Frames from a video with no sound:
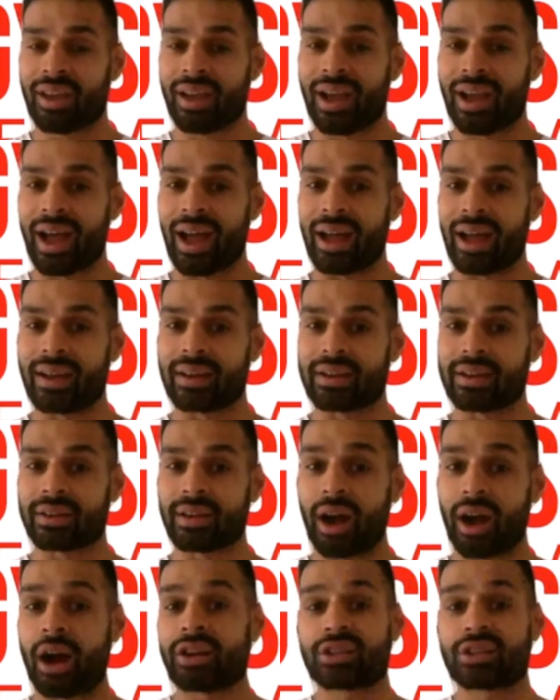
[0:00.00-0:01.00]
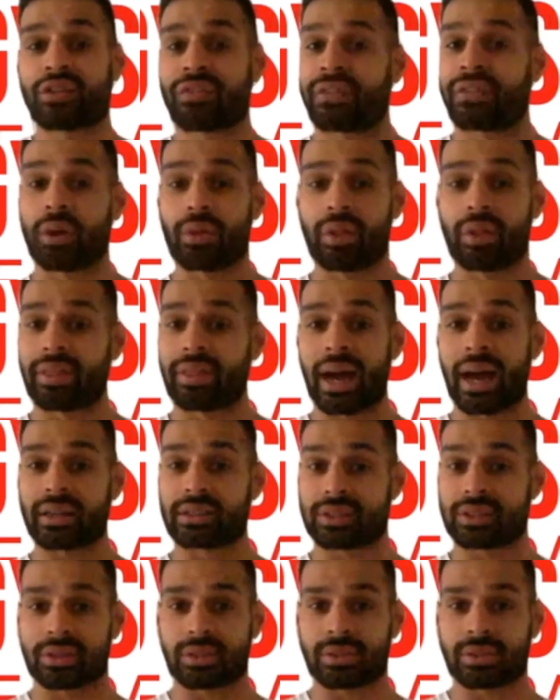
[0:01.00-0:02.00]
And I just feel that
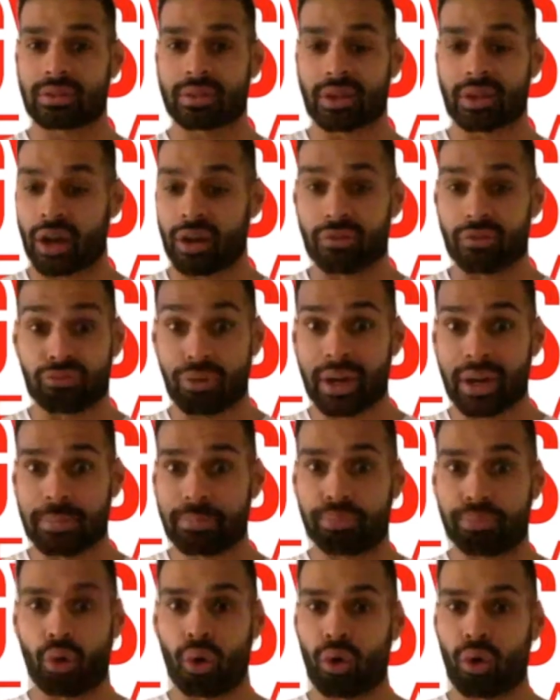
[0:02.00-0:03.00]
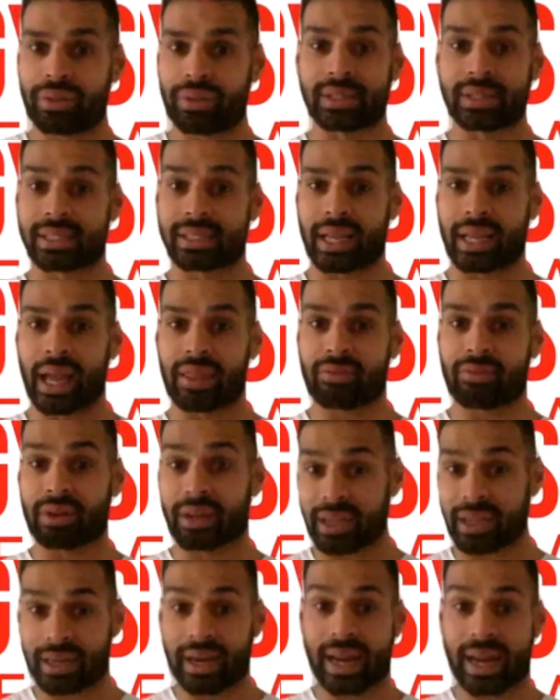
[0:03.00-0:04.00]
just kind of really brought things together and
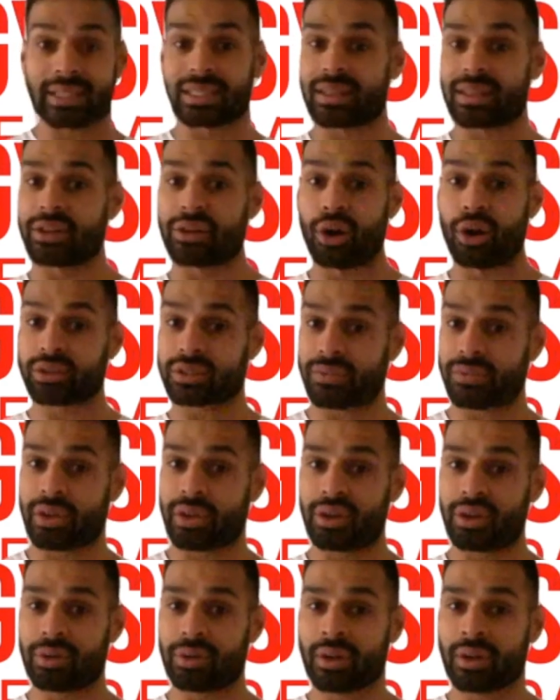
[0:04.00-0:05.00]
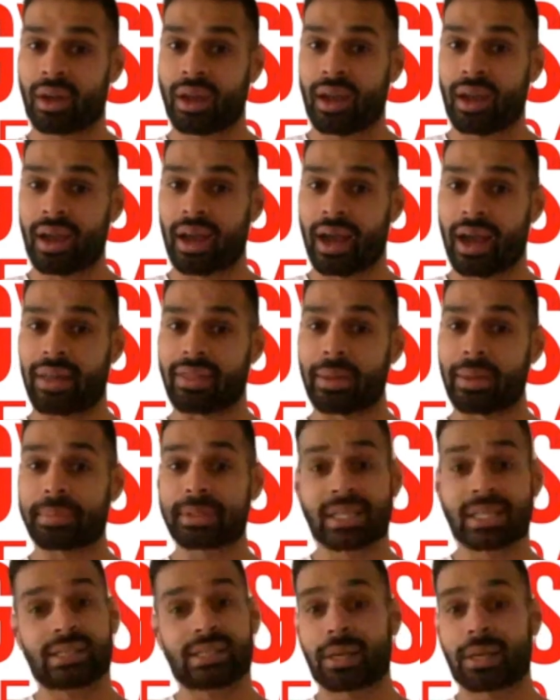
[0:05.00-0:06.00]
connected the dots for you, and then
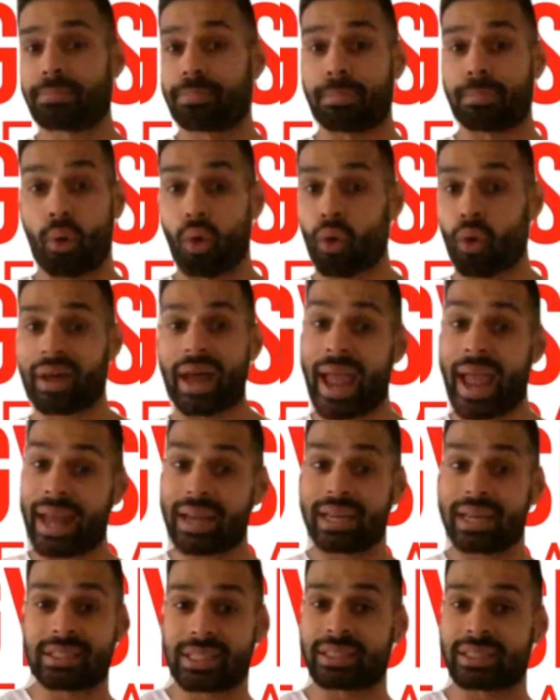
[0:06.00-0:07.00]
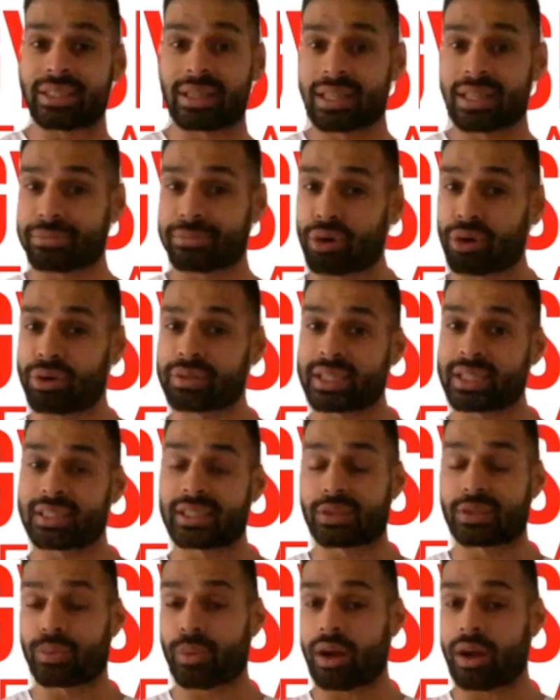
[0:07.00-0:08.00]
potentially brought that energy to this process
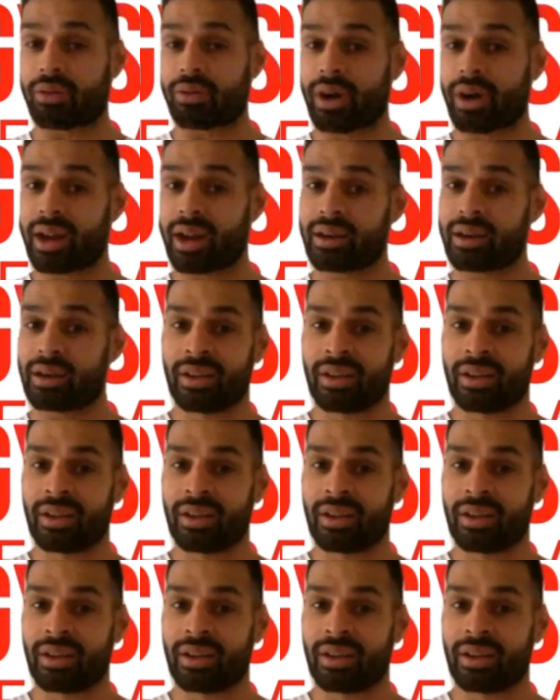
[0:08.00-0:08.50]
as well, right?